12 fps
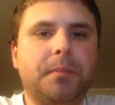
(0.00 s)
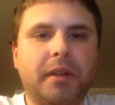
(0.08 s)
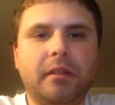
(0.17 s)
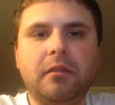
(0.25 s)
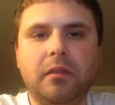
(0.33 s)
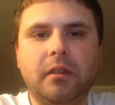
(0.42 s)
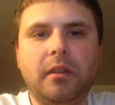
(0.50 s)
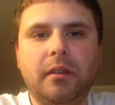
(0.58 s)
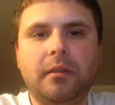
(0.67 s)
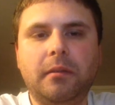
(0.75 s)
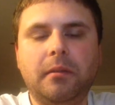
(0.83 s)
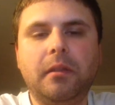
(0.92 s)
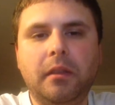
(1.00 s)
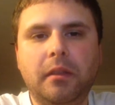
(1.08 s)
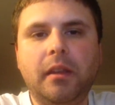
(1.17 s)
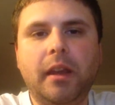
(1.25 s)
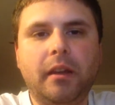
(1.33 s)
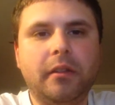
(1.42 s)
but
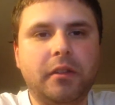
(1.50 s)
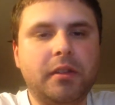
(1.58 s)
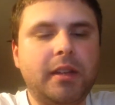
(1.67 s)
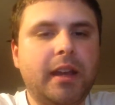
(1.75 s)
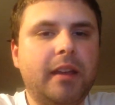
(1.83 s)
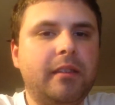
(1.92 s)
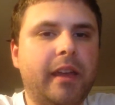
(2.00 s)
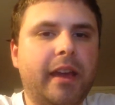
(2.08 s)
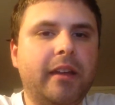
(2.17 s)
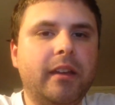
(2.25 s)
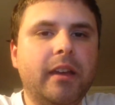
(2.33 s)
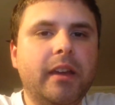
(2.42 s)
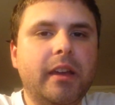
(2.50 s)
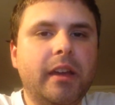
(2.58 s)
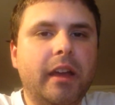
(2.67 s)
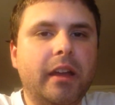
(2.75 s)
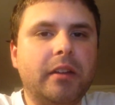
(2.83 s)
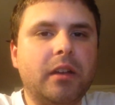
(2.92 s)
they understand that
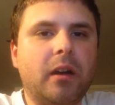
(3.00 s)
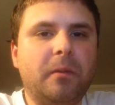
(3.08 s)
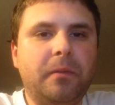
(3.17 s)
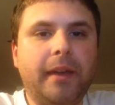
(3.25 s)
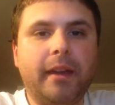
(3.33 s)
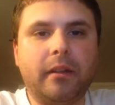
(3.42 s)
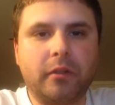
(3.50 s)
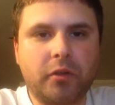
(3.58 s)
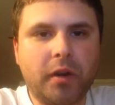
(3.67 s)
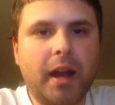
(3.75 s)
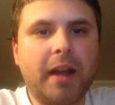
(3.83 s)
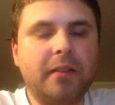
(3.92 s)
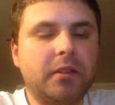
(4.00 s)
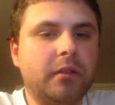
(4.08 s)
it's all fake and trash.